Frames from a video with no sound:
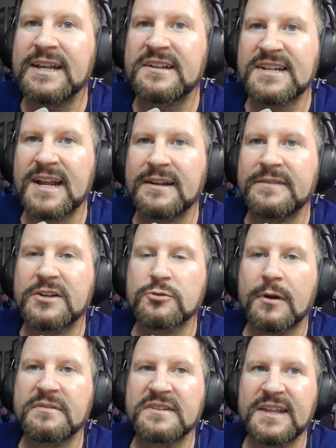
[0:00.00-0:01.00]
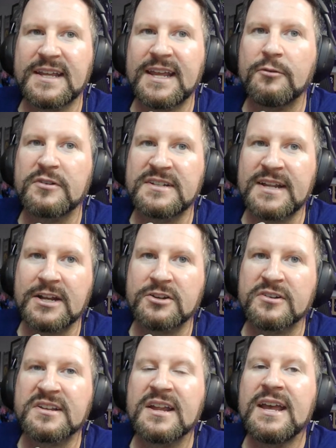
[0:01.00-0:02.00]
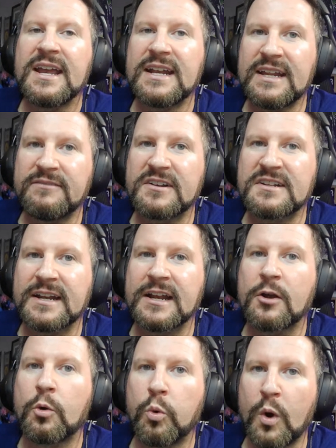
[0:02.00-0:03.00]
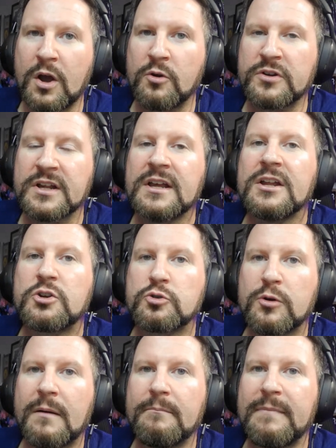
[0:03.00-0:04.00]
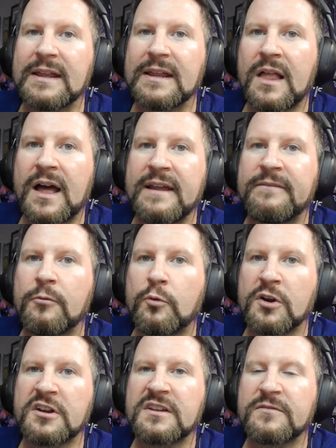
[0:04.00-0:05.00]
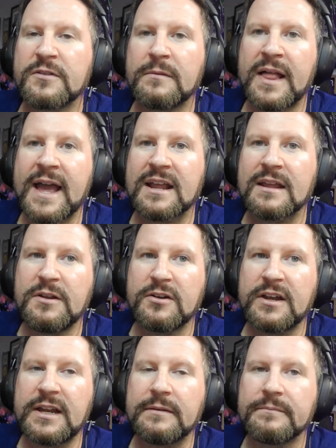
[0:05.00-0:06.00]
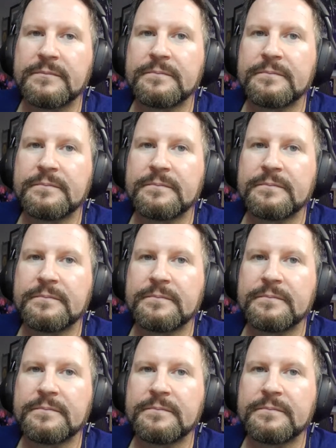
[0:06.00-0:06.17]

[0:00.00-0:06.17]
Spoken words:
had stated that Trump's thinking was dangerous and even stated, quote, "Trump made life worse for the black community."